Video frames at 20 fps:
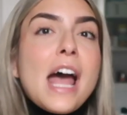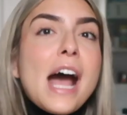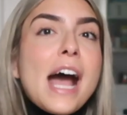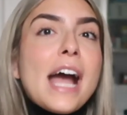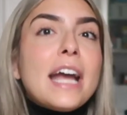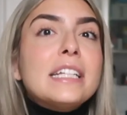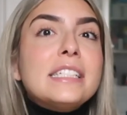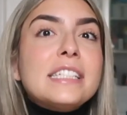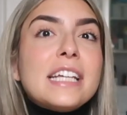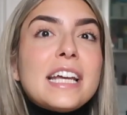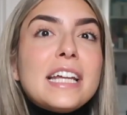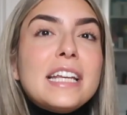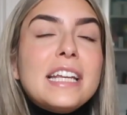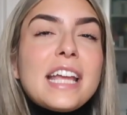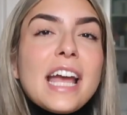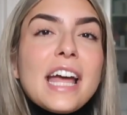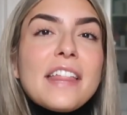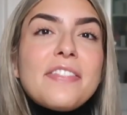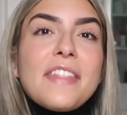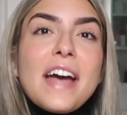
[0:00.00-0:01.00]
I did
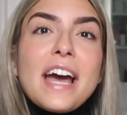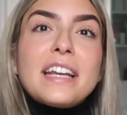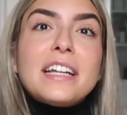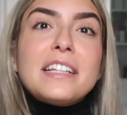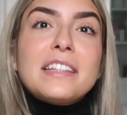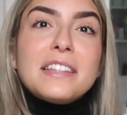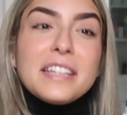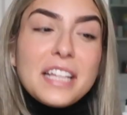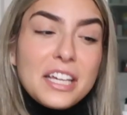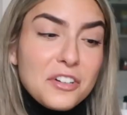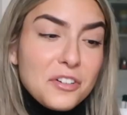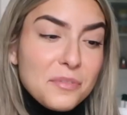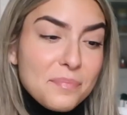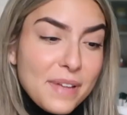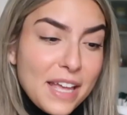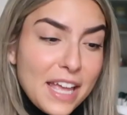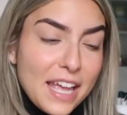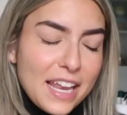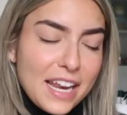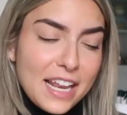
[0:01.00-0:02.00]
get that a little
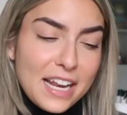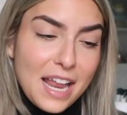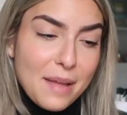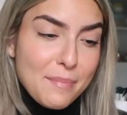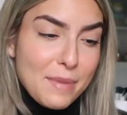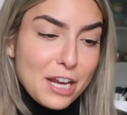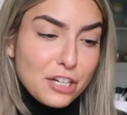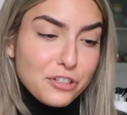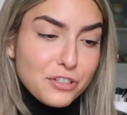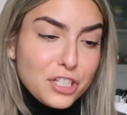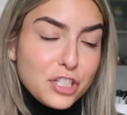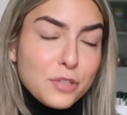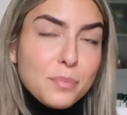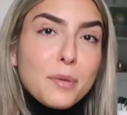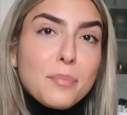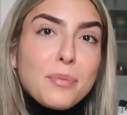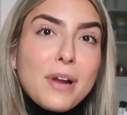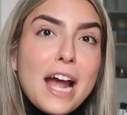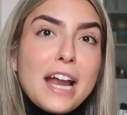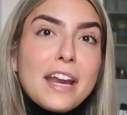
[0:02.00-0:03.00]
bit and I'm actually
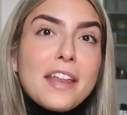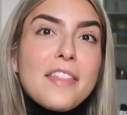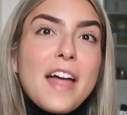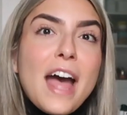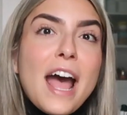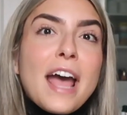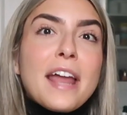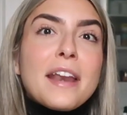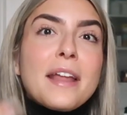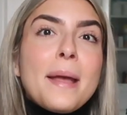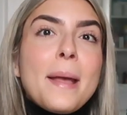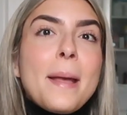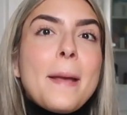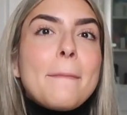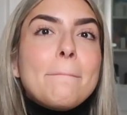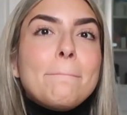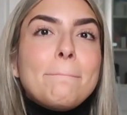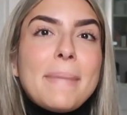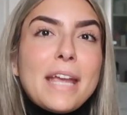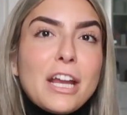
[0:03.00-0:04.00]
super proud of that.
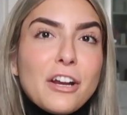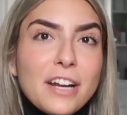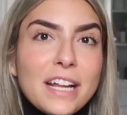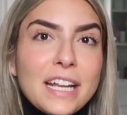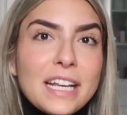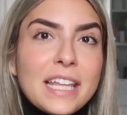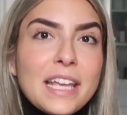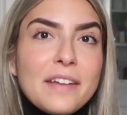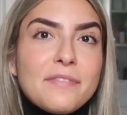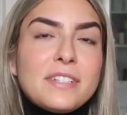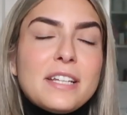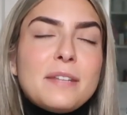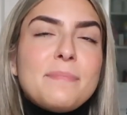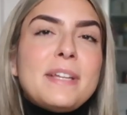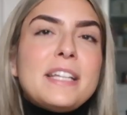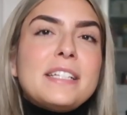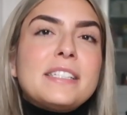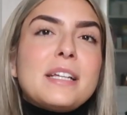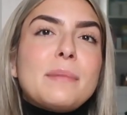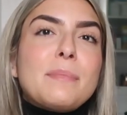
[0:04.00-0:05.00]
Merit gifted
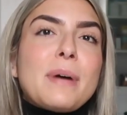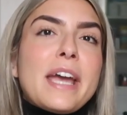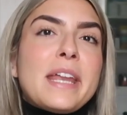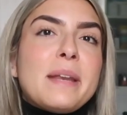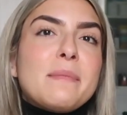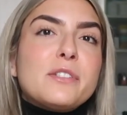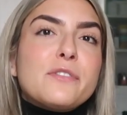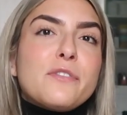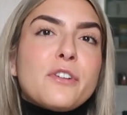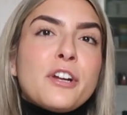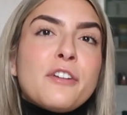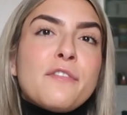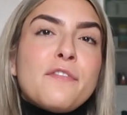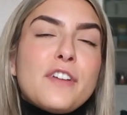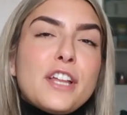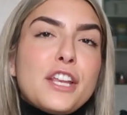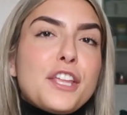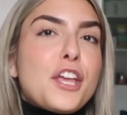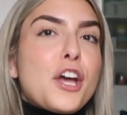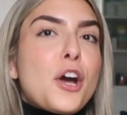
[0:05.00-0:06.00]
me some items for a
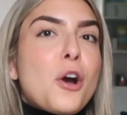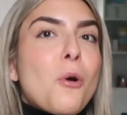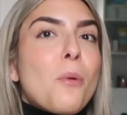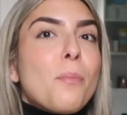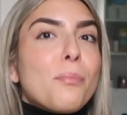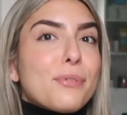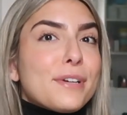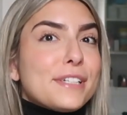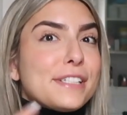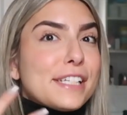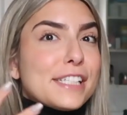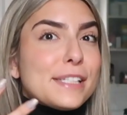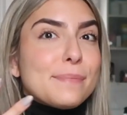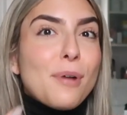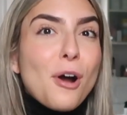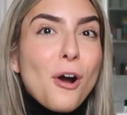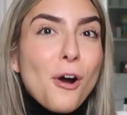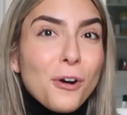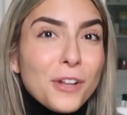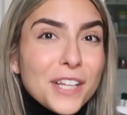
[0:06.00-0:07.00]
video. Princess
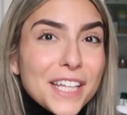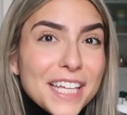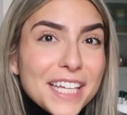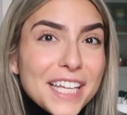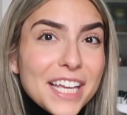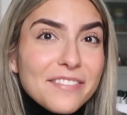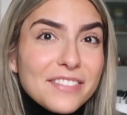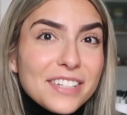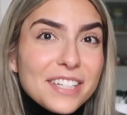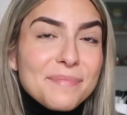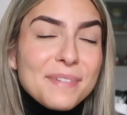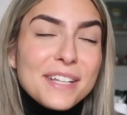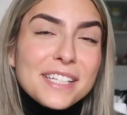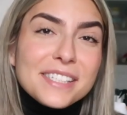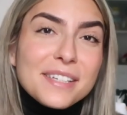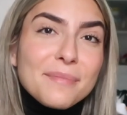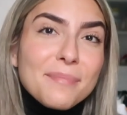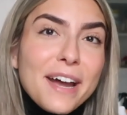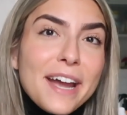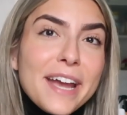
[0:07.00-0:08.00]
Polly gifted me
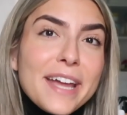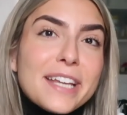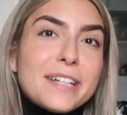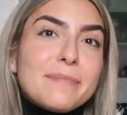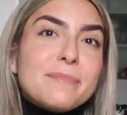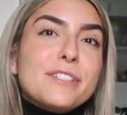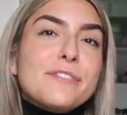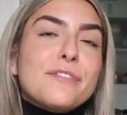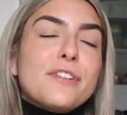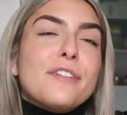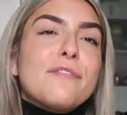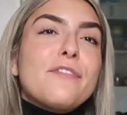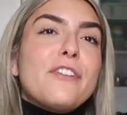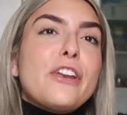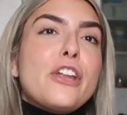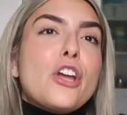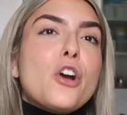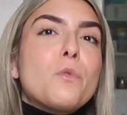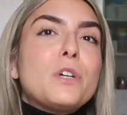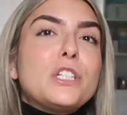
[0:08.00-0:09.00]
some items for a
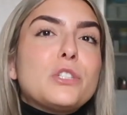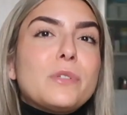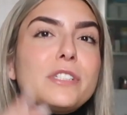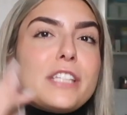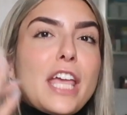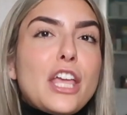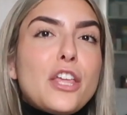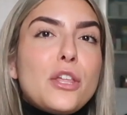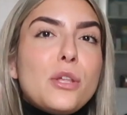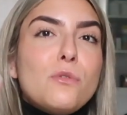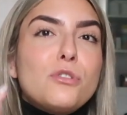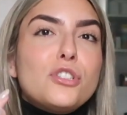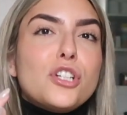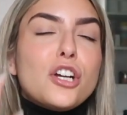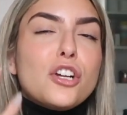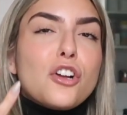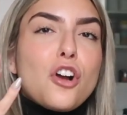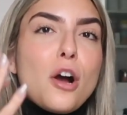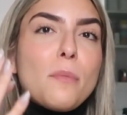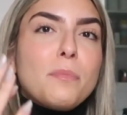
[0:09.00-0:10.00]
video, which was a huge
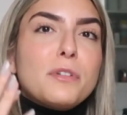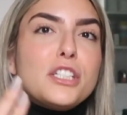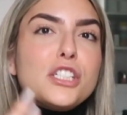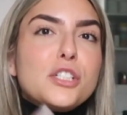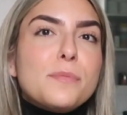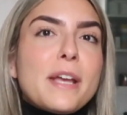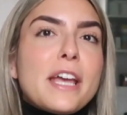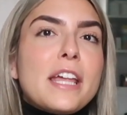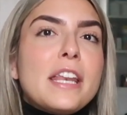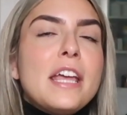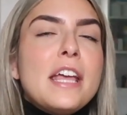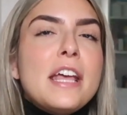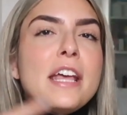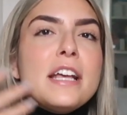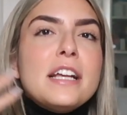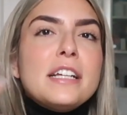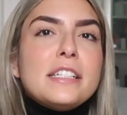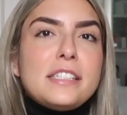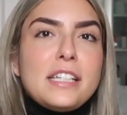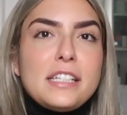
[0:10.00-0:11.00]
accomplishment.
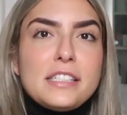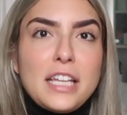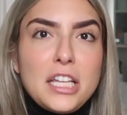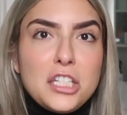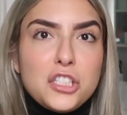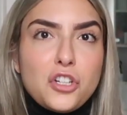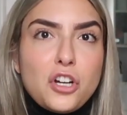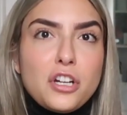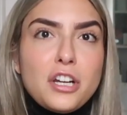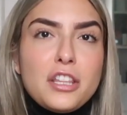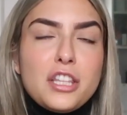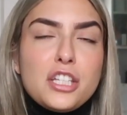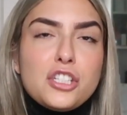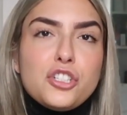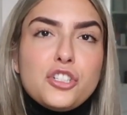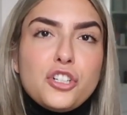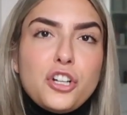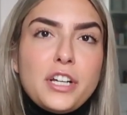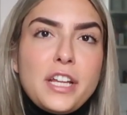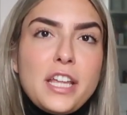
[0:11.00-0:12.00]
Since I started
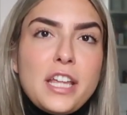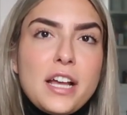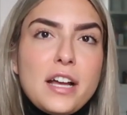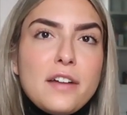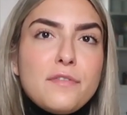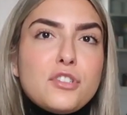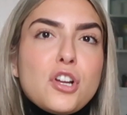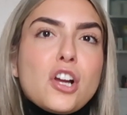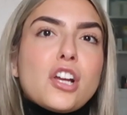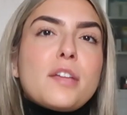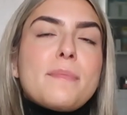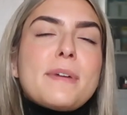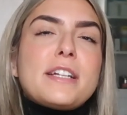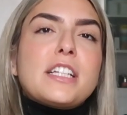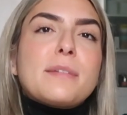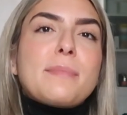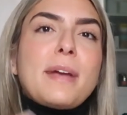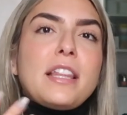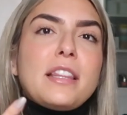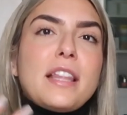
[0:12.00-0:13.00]
this journey of
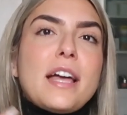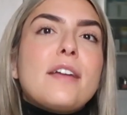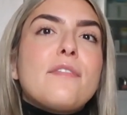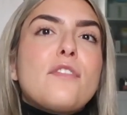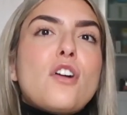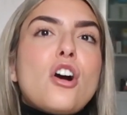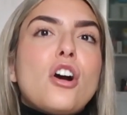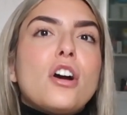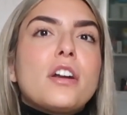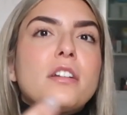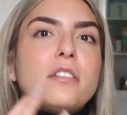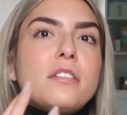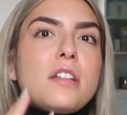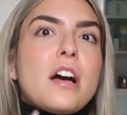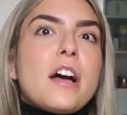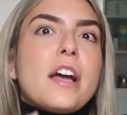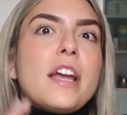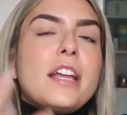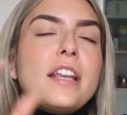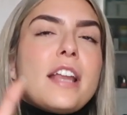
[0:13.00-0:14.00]
documenting my life
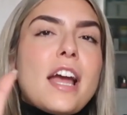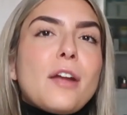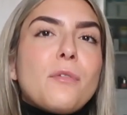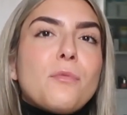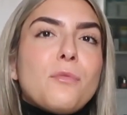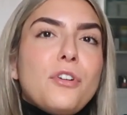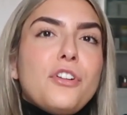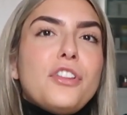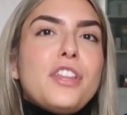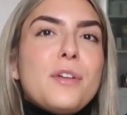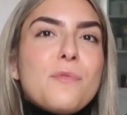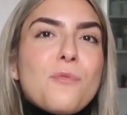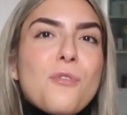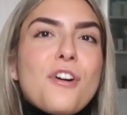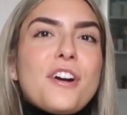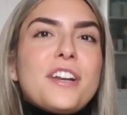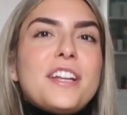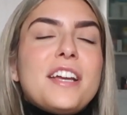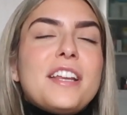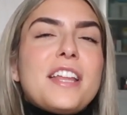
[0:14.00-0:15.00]
online, I really
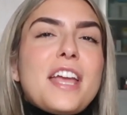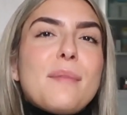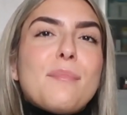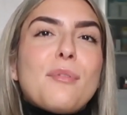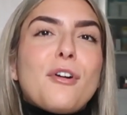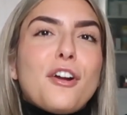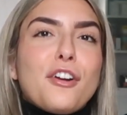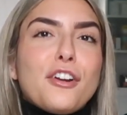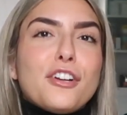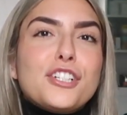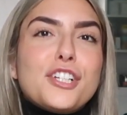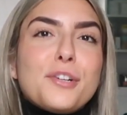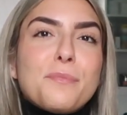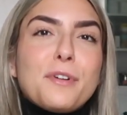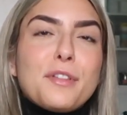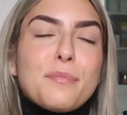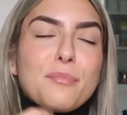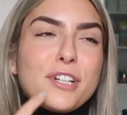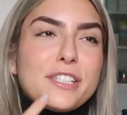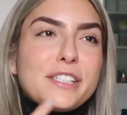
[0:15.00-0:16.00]
wanted a partnership
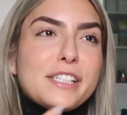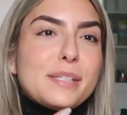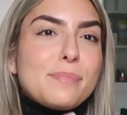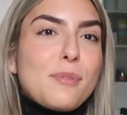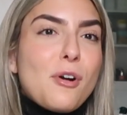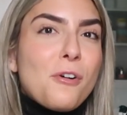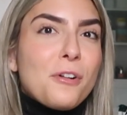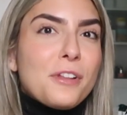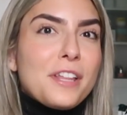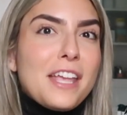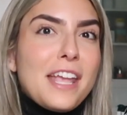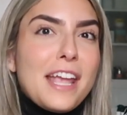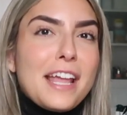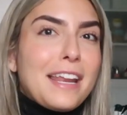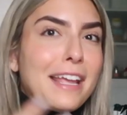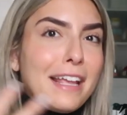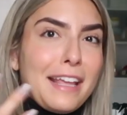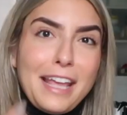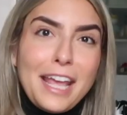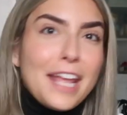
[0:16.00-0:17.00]
with Princess Polly,
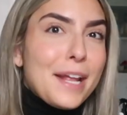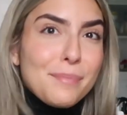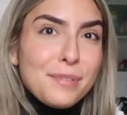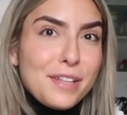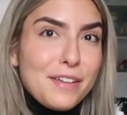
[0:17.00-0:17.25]
and I can't